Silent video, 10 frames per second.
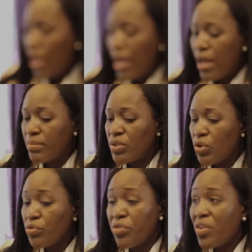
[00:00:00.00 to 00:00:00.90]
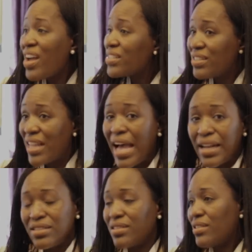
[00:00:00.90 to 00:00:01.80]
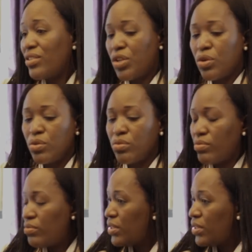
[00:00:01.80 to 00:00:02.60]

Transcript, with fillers: Um, so for us, that, you know,